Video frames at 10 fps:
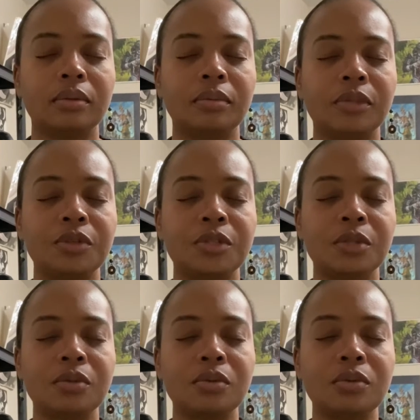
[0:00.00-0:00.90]
There's
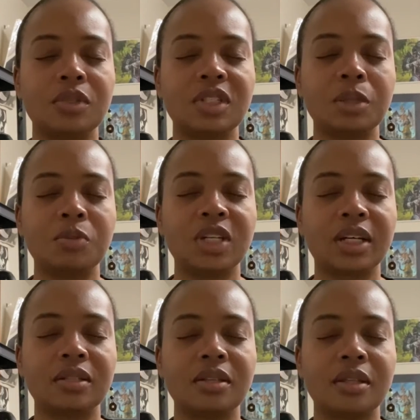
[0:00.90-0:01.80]
no
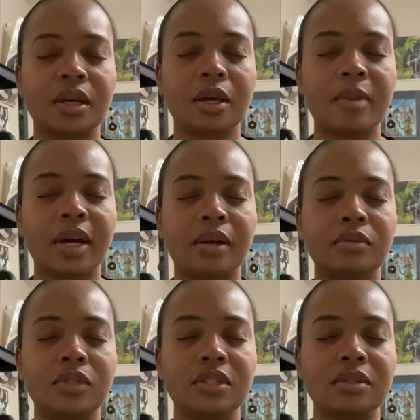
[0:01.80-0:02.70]
subject to think
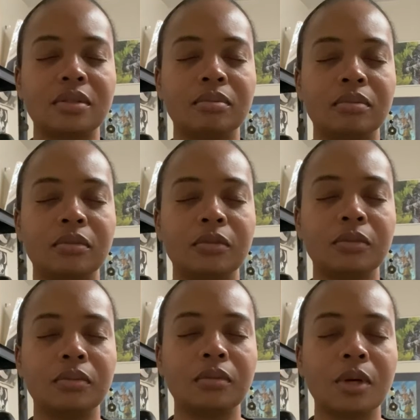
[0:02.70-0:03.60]
about, just
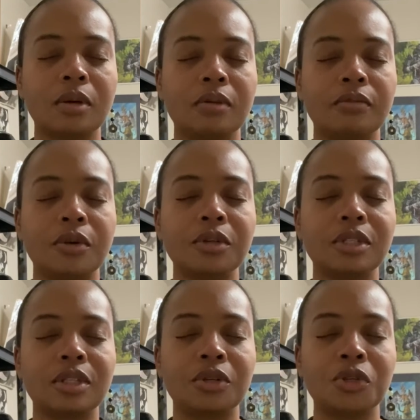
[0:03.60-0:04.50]

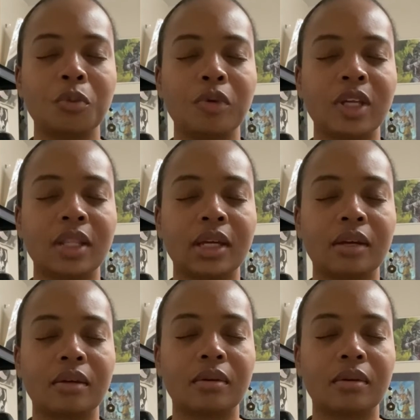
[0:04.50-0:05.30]
focus on your breathing.